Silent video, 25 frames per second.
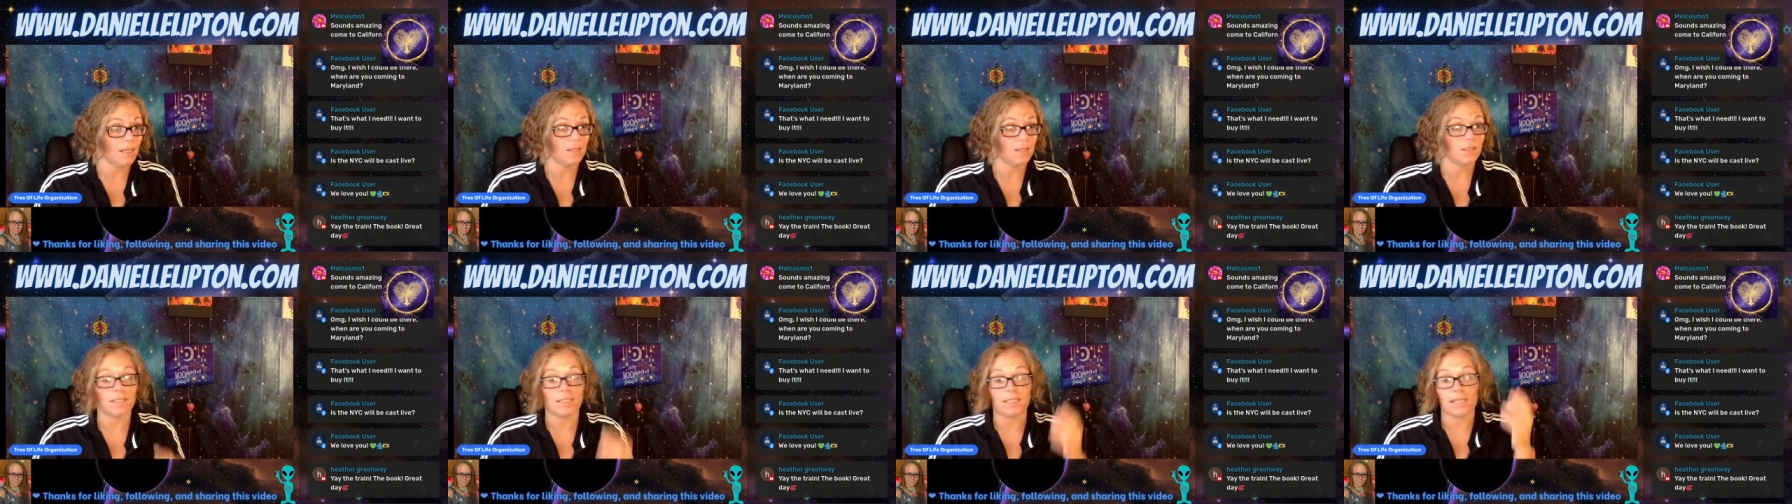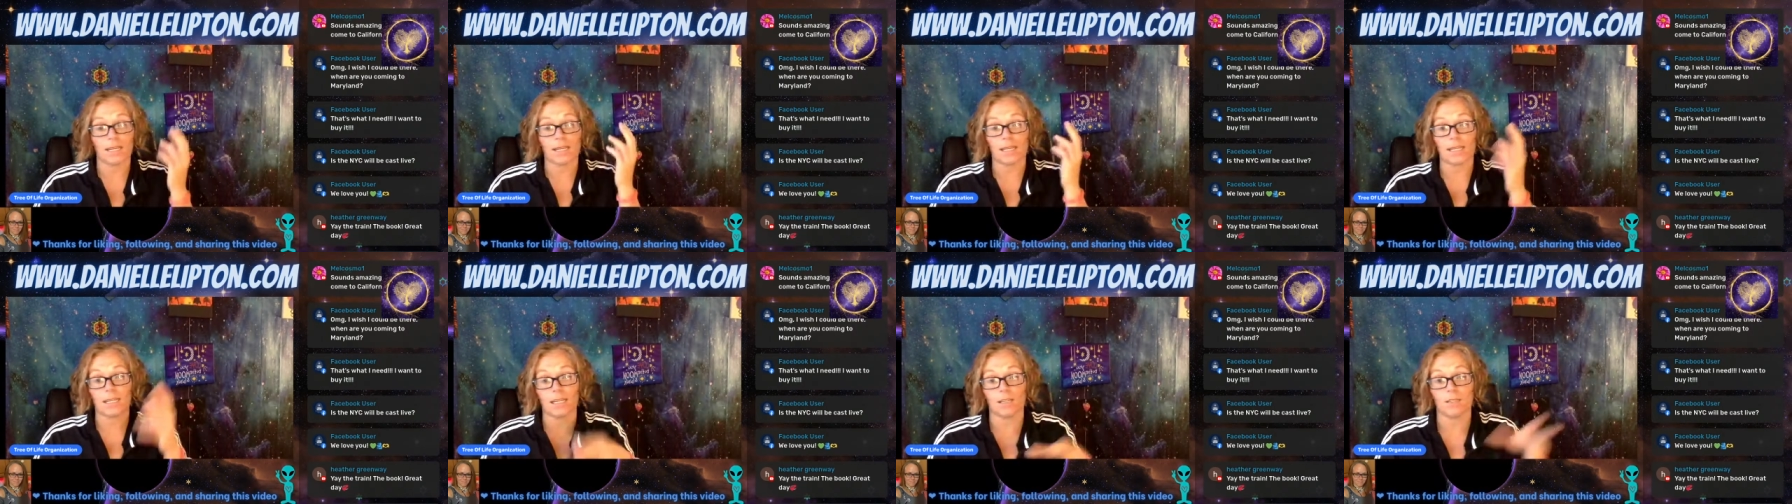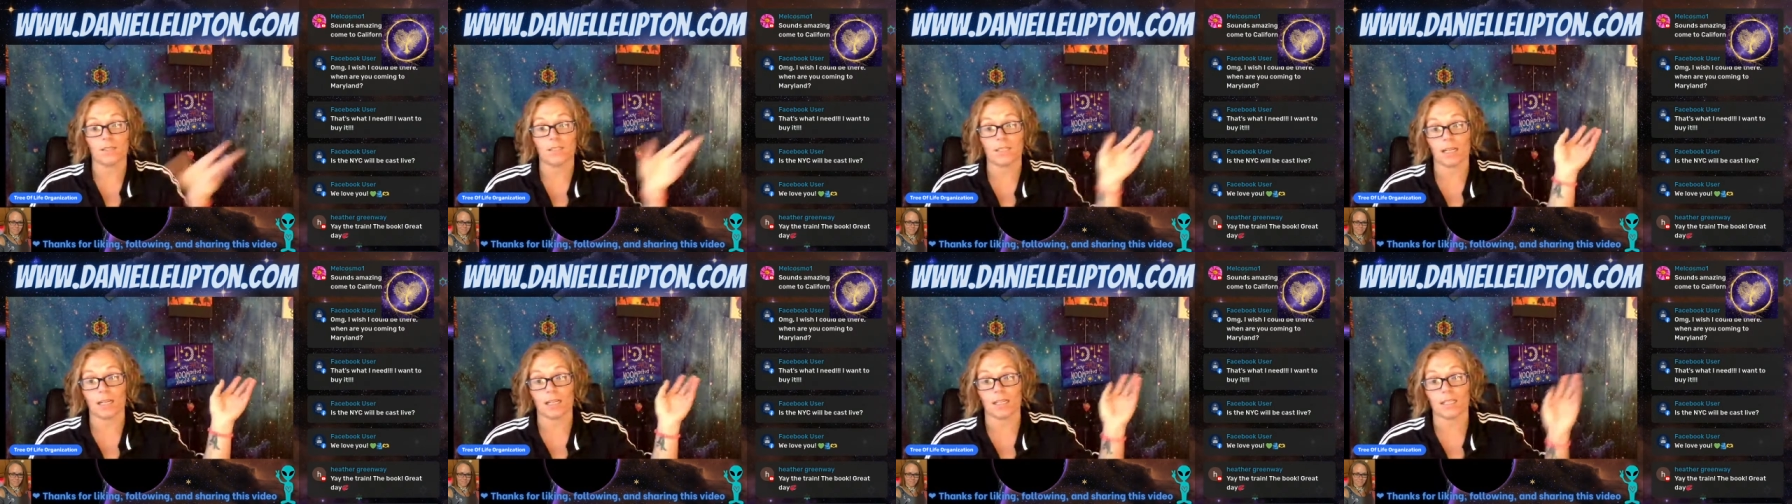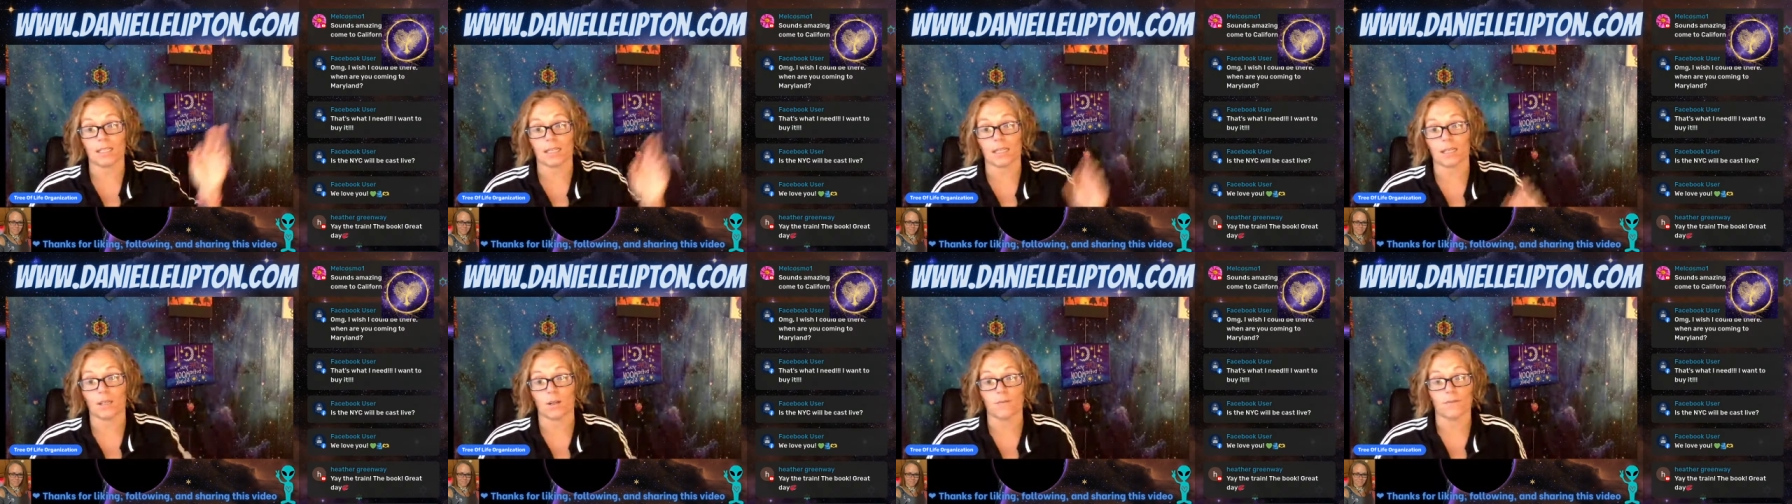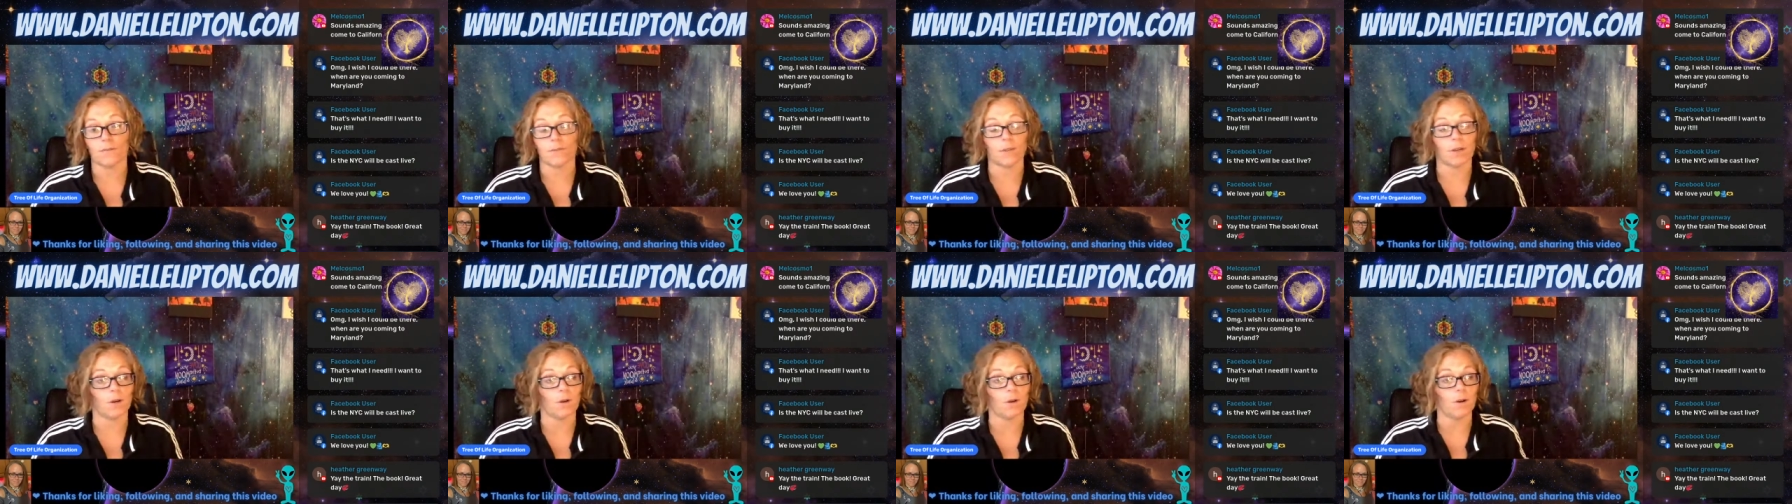The second that you tell it to get off
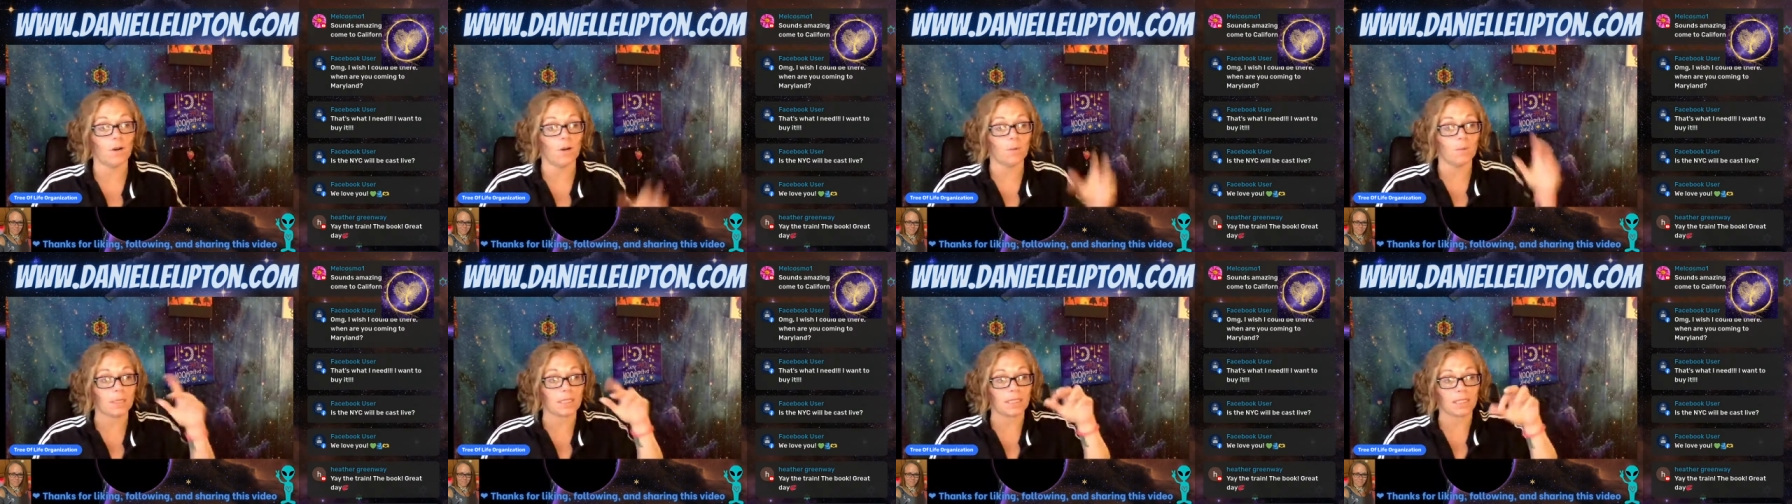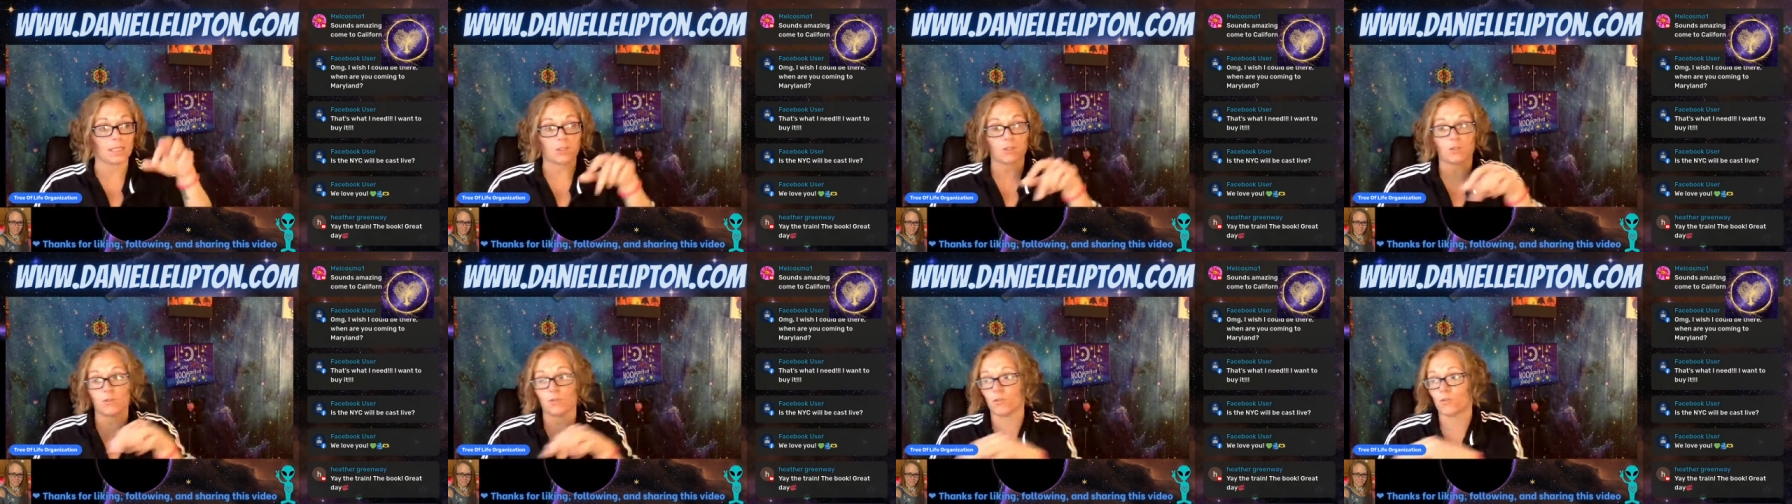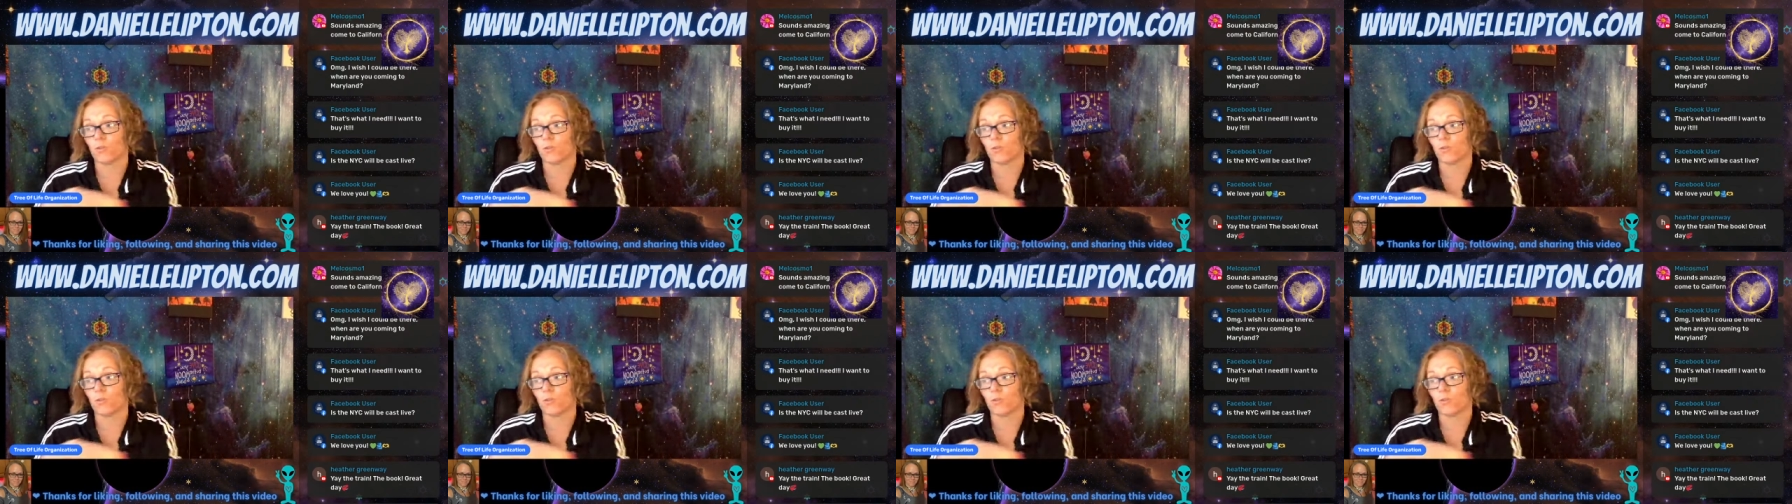and go home, it's like